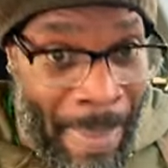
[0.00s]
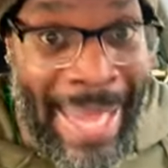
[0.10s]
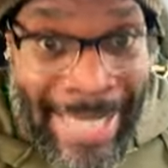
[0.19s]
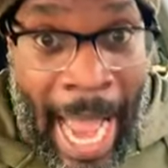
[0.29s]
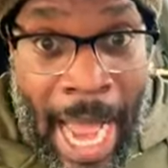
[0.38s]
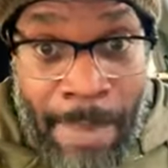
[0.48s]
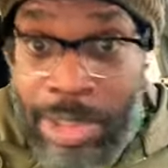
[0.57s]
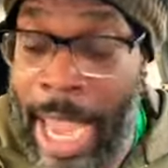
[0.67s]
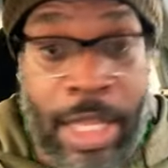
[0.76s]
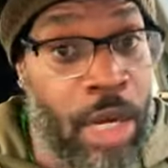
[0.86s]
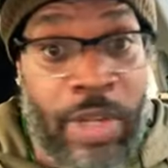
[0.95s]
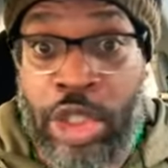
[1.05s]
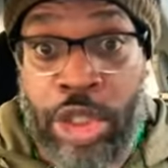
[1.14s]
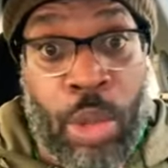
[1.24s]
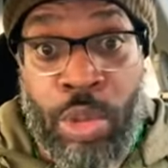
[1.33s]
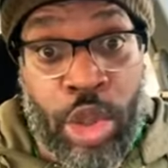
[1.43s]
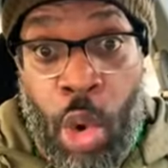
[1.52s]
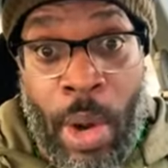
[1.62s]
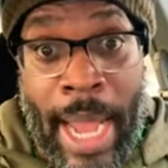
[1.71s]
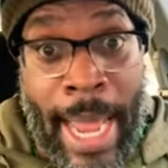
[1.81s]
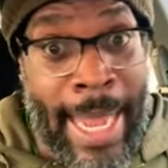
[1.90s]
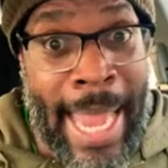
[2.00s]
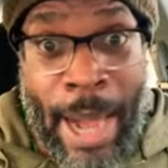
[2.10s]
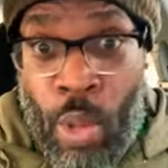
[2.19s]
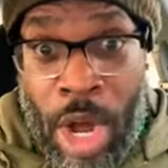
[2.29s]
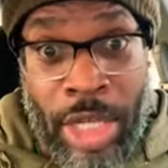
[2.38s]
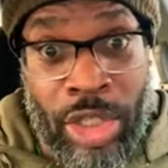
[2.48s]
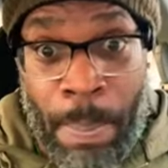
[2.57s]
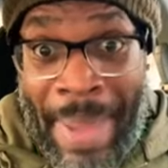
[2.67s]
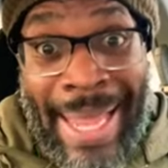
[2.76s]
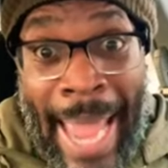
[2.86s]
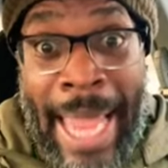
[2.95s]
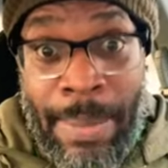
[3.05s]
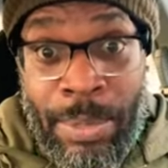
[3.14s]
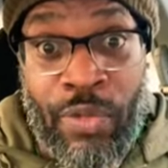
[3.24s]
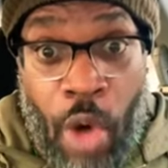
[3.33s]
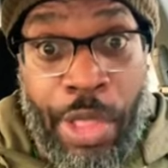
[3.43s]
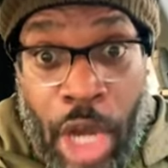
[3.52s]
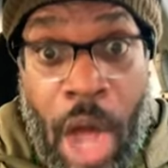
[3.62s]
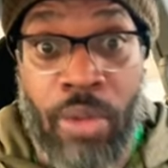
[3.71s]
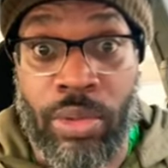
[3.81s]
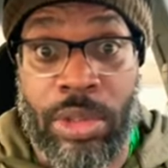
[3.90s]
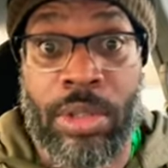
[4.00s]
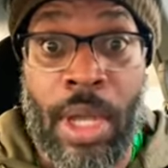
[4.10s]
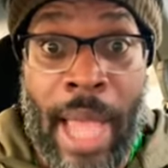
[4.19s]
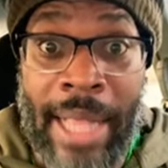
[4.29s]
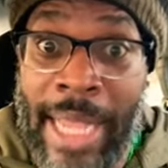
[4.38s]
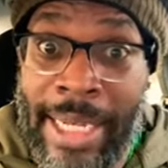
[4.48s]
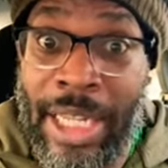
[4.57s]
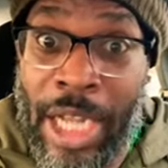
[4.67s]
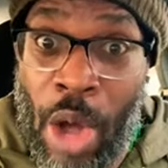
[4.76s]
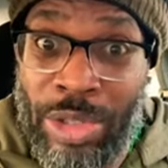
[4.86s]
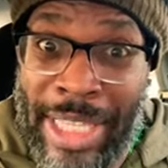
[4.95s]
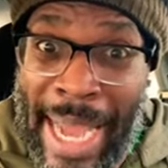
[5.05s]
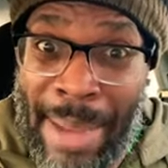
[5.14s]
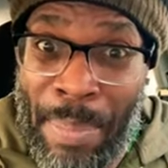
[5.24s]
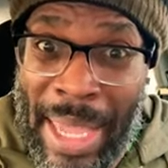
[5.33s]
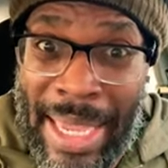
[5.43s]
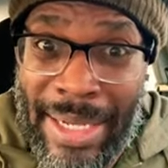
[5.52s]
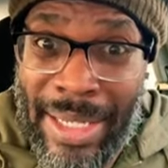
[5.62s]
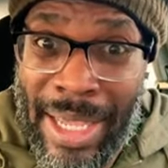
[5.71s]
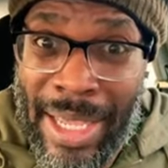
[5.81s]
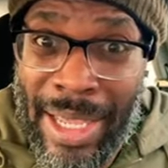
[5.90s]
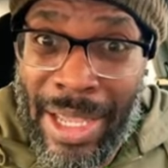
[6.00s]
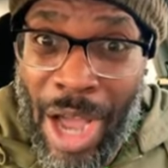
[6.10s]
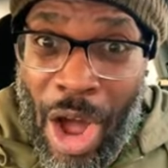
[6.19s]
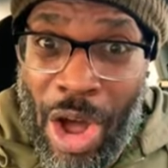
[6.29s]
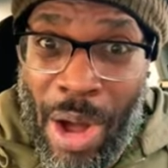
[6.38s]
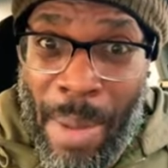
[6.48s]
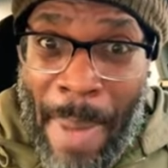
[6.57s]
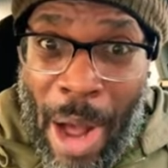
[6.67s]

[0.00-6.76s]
big times, Anthony Richardson was doing that. He had won some big games for the Colts. I think the Colts that they beat uh